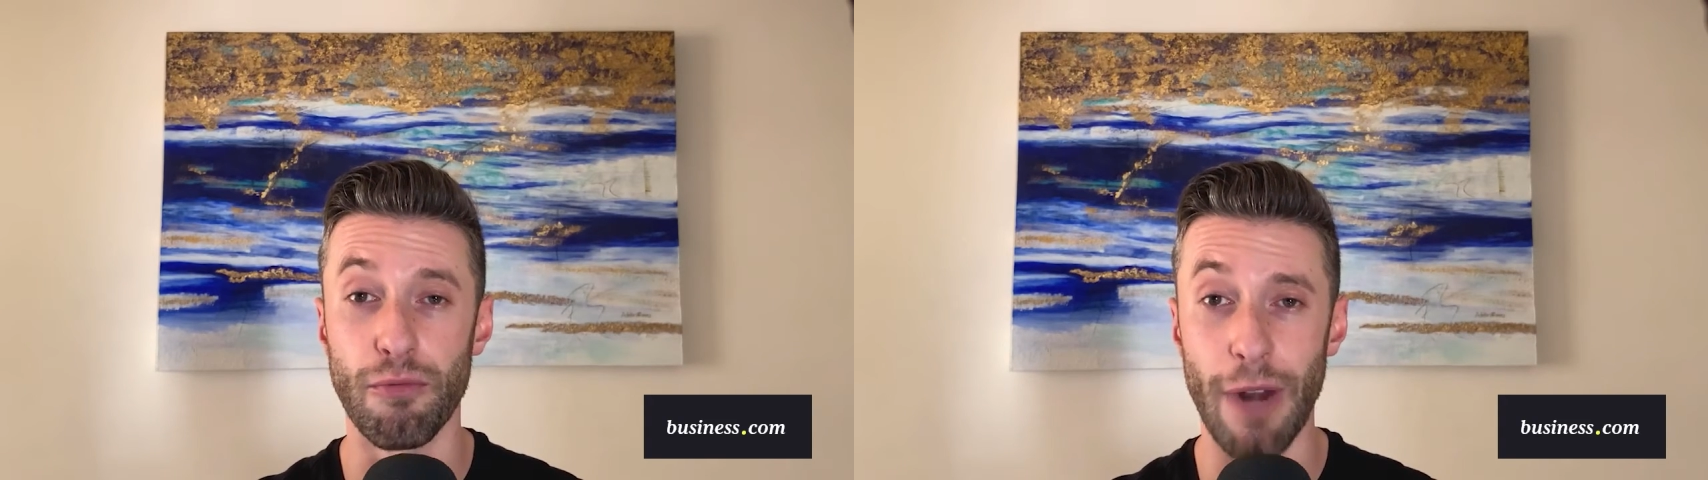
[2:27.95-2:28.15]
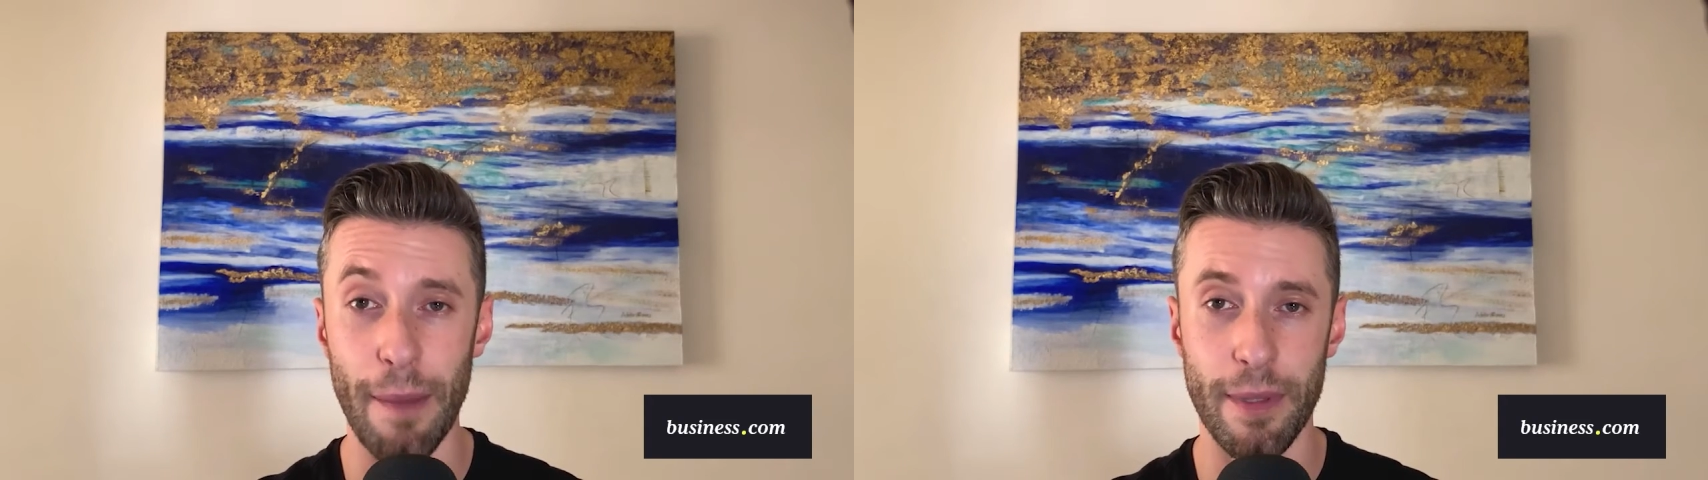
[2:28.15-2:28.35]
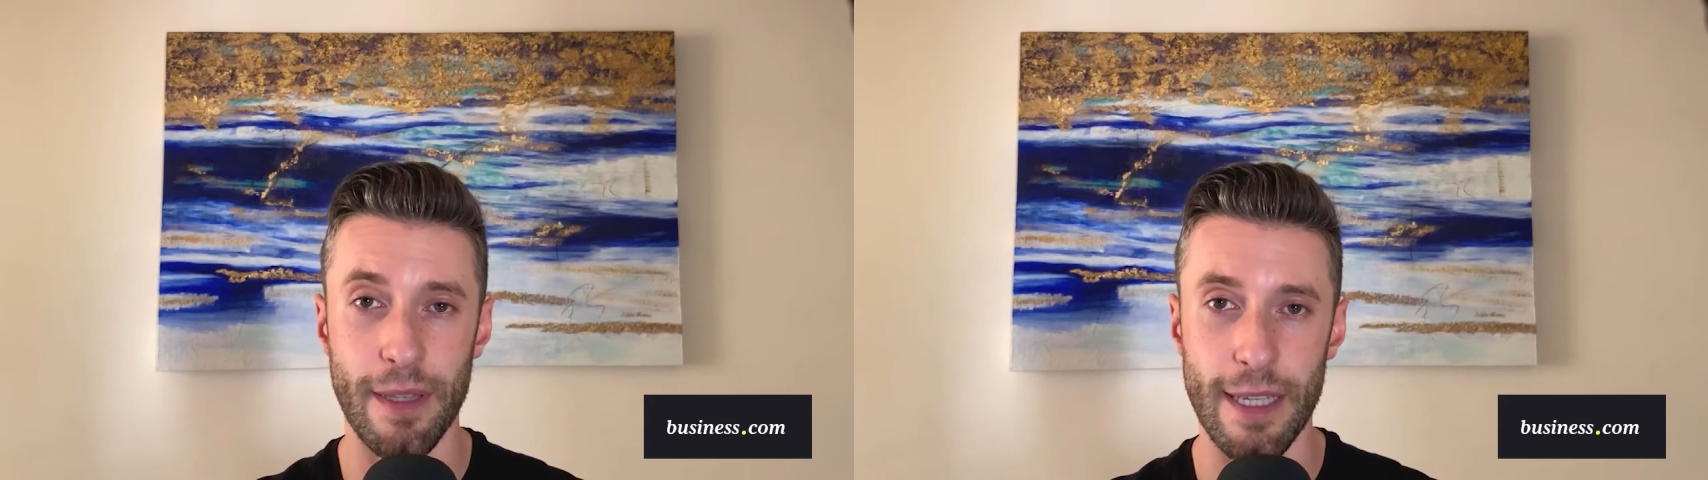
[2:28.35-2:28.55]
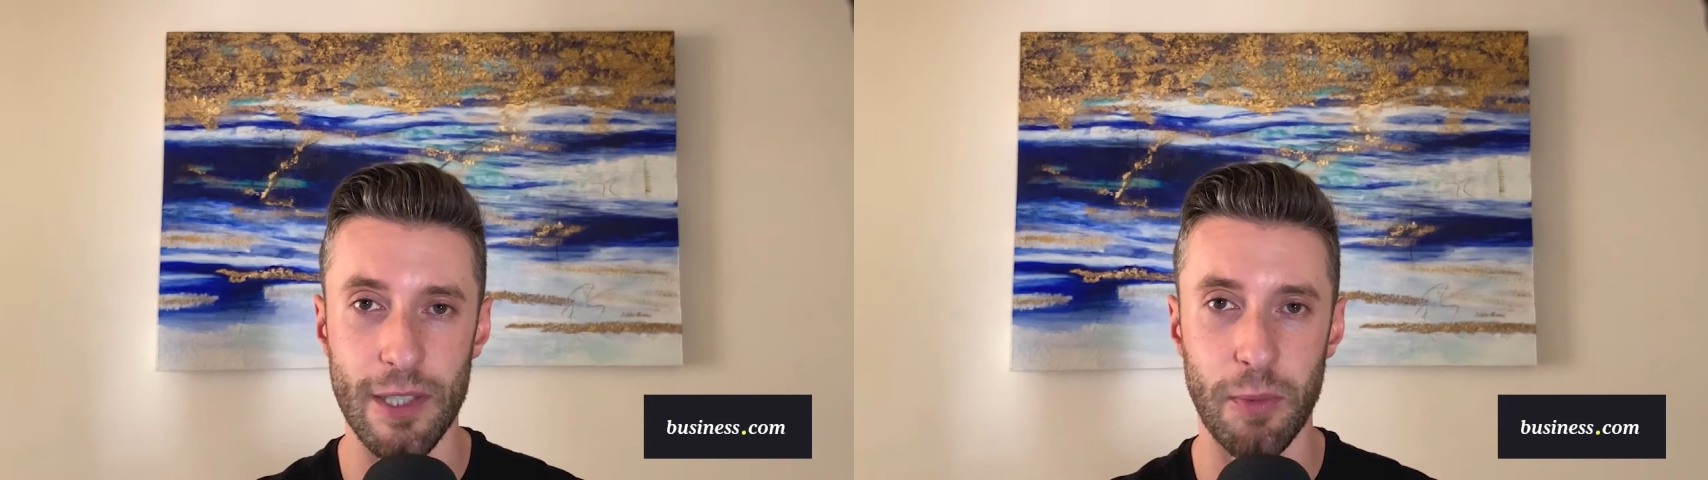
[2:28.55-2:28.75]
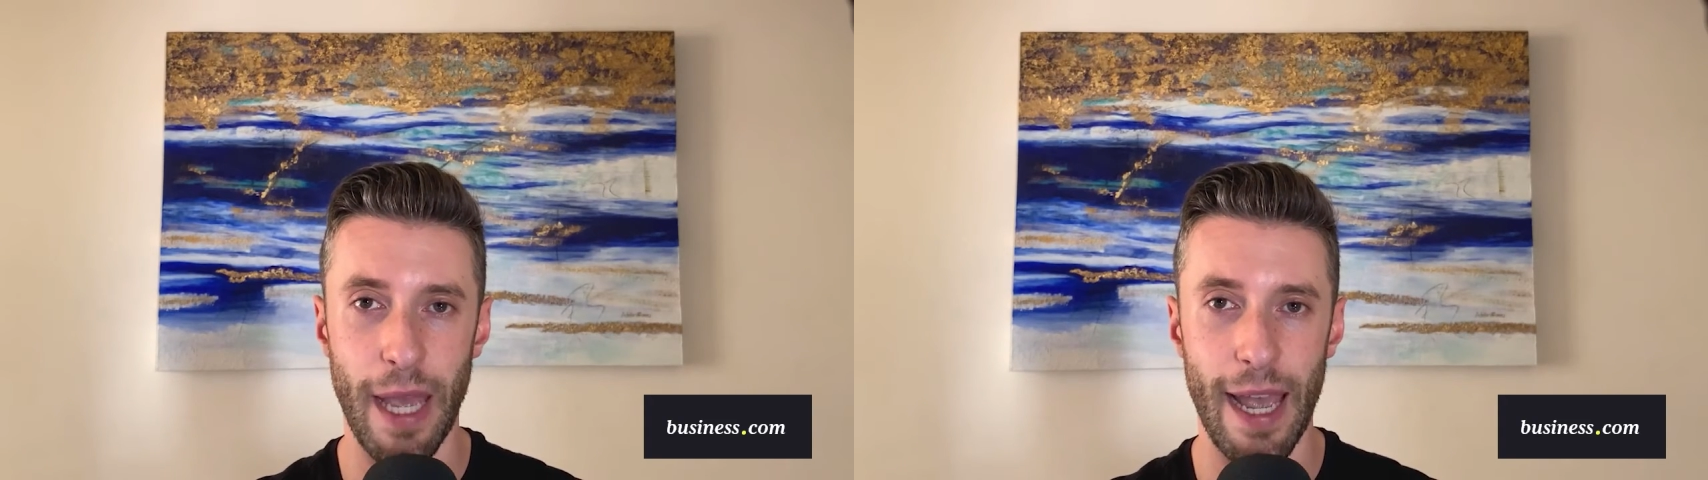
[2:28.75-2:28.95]
rapidly
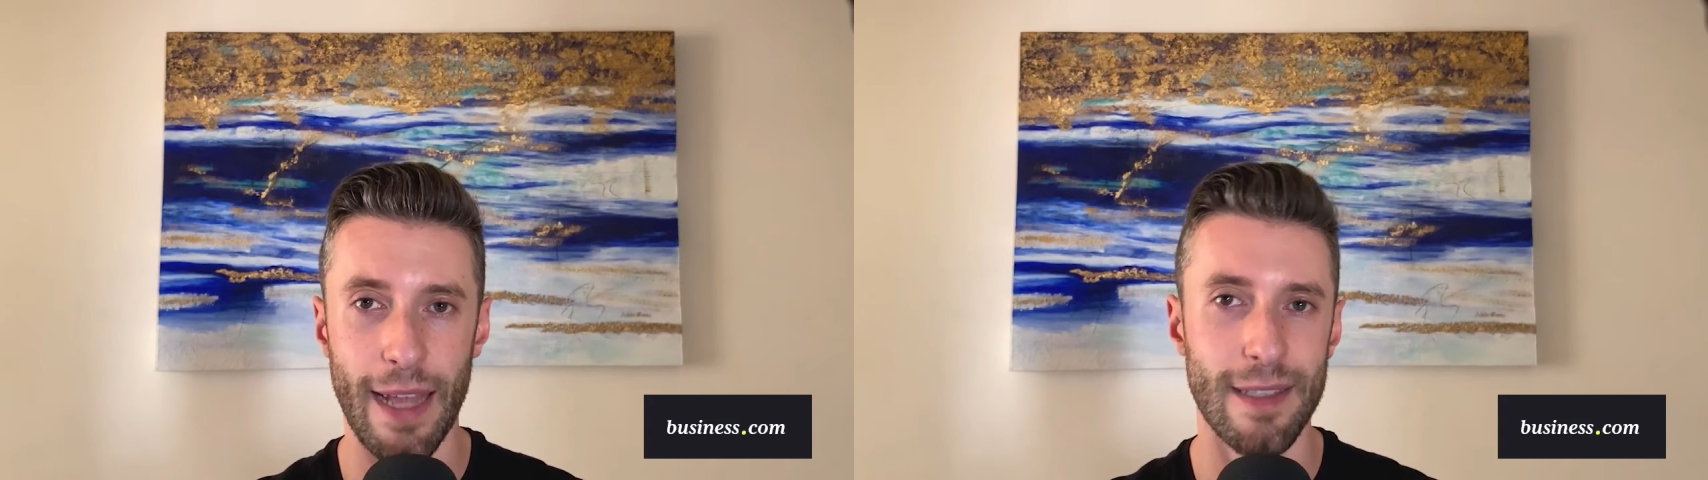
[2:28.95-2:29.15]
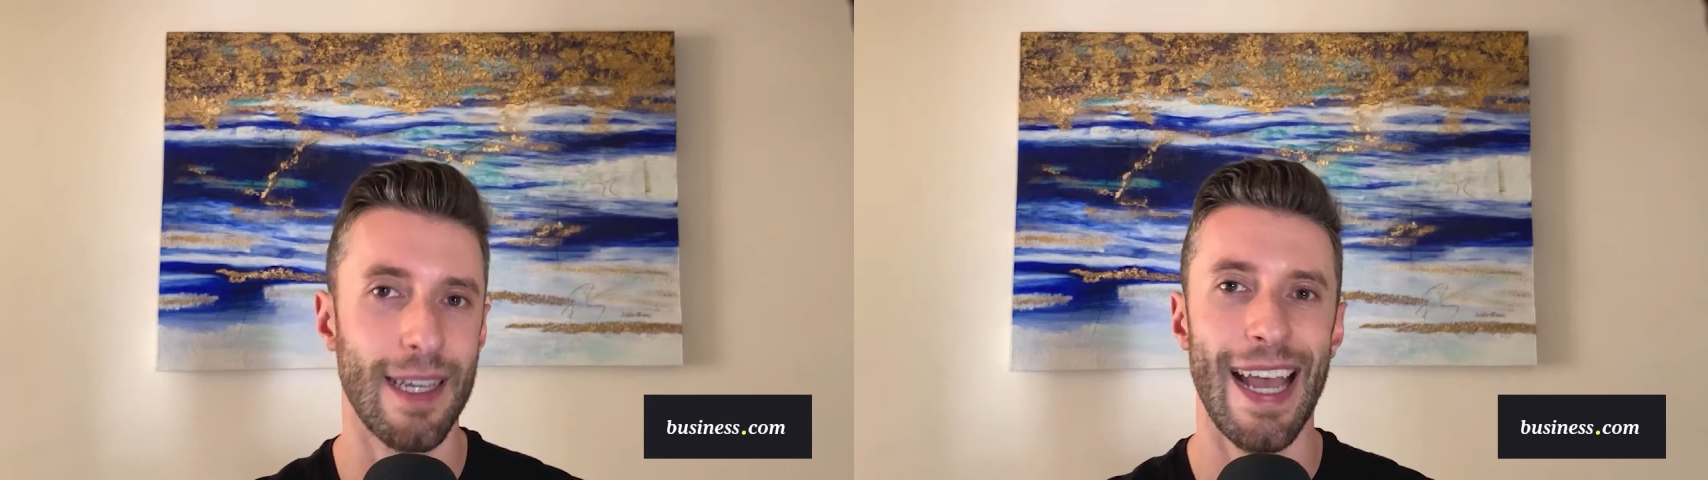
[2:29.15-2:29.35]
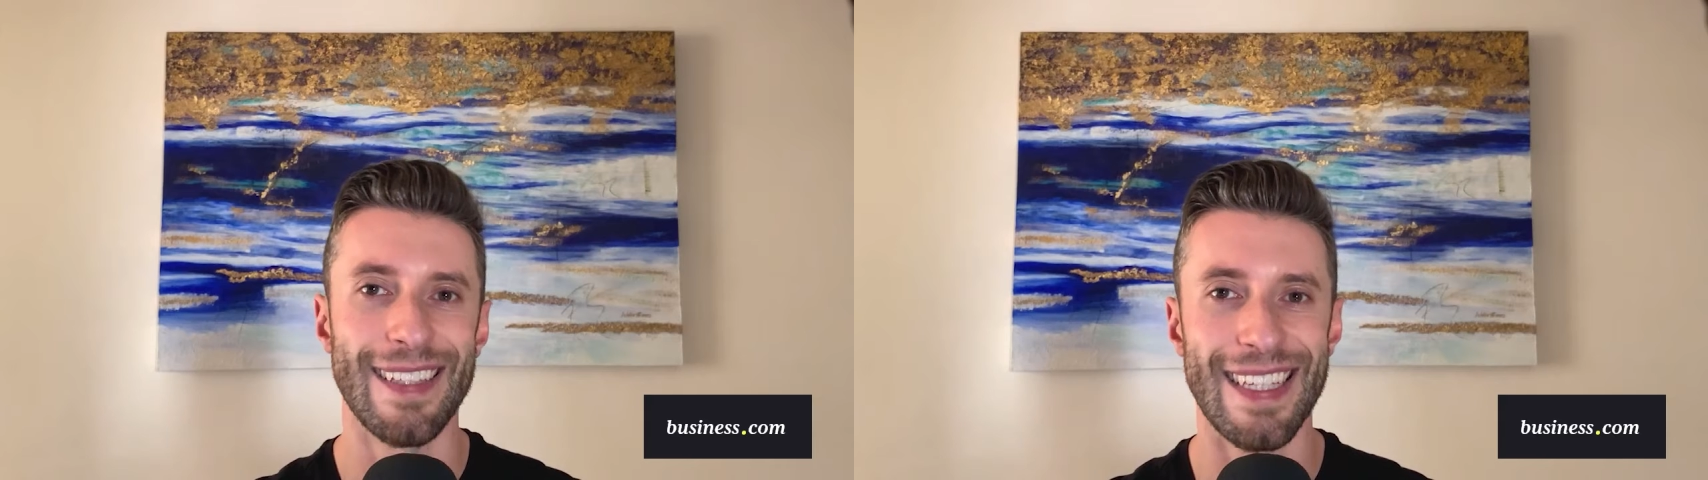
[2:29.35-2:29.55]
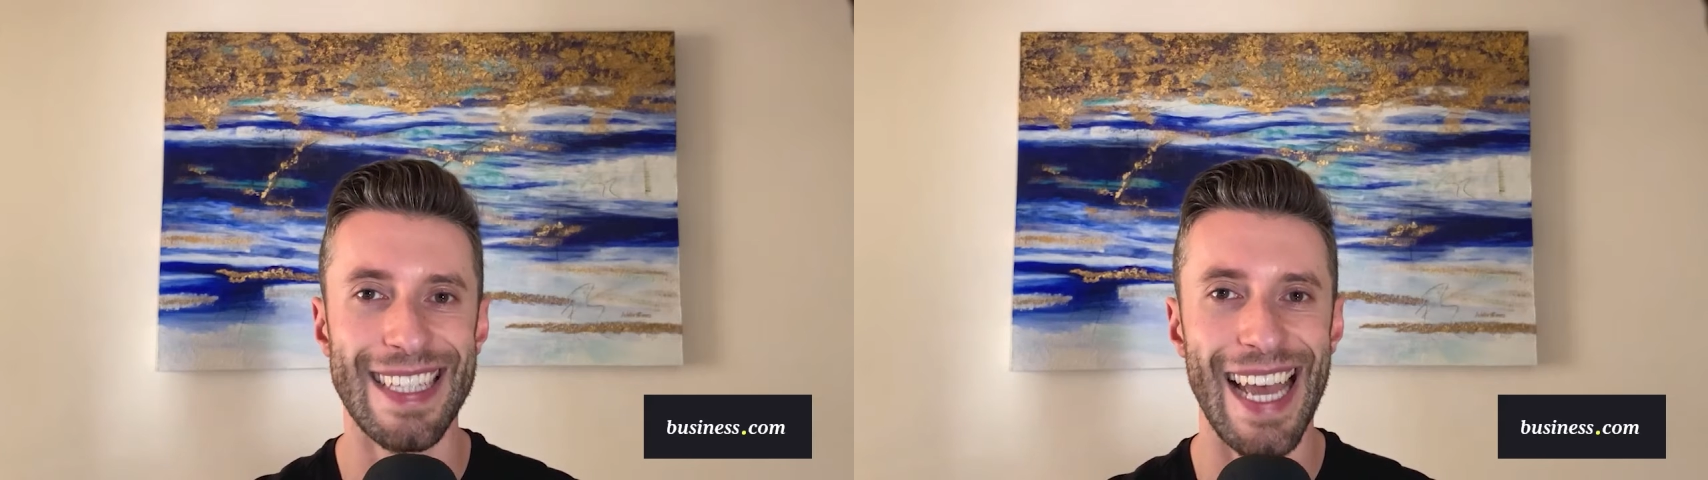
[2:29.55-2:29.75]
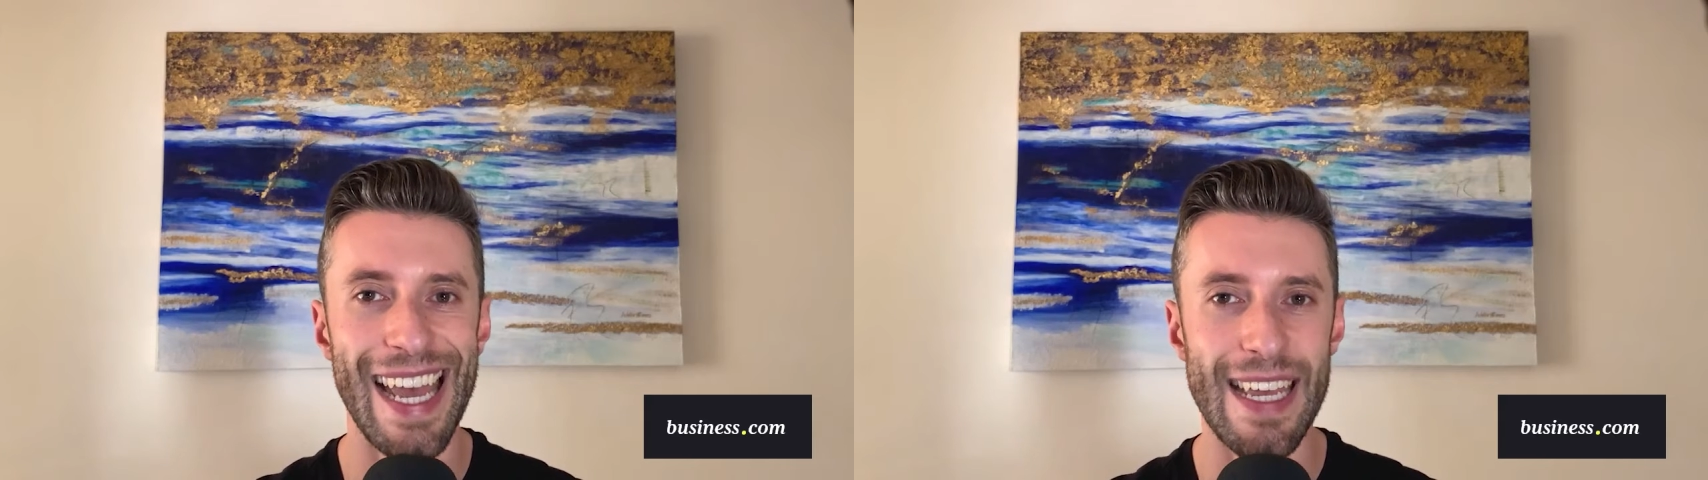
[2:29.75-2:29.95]
expand, and
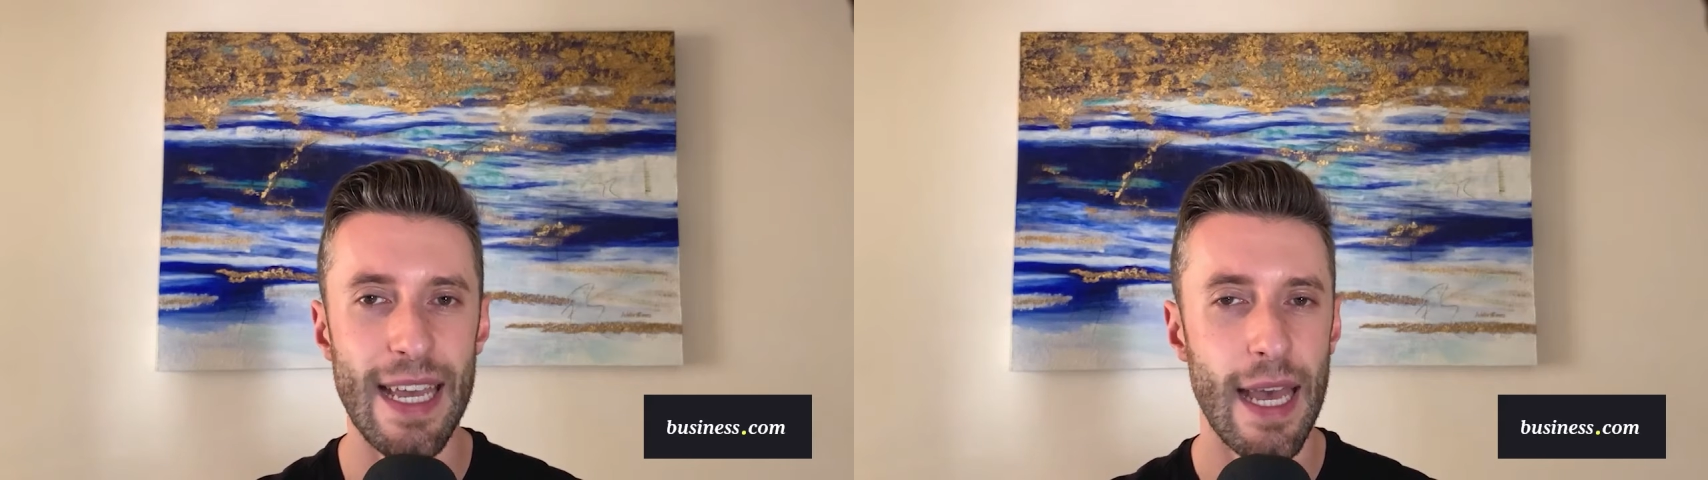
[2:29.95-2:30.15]
today,